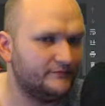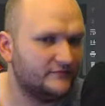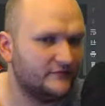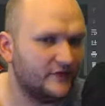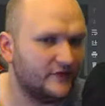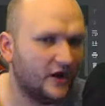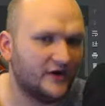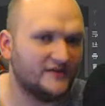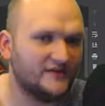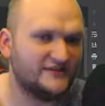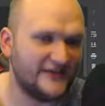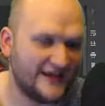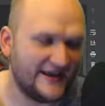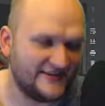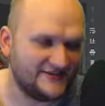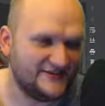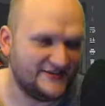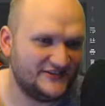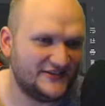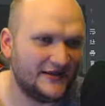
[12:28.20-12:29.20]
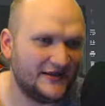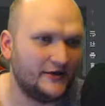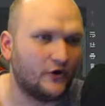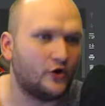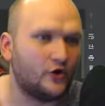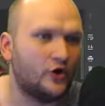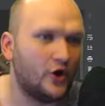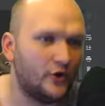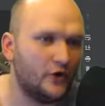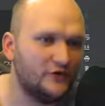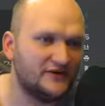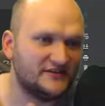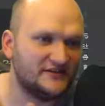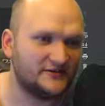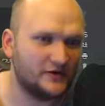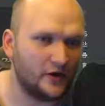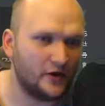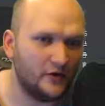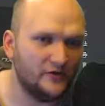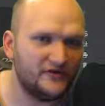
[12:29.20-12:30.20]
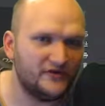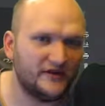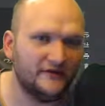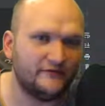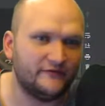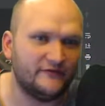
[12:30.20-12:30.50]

our code is code, if